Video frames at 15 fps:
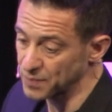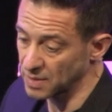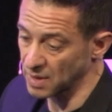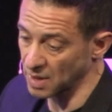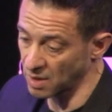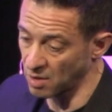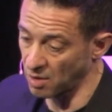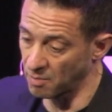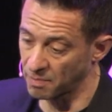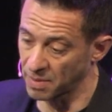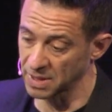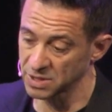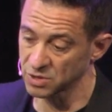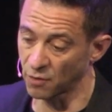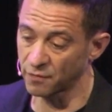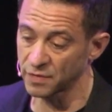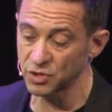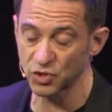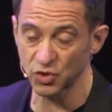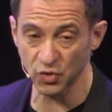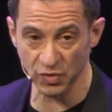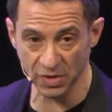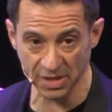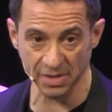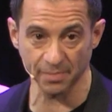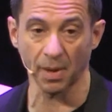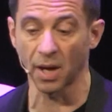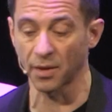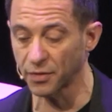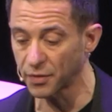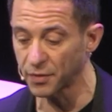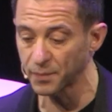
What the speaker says: and companies often choose this path.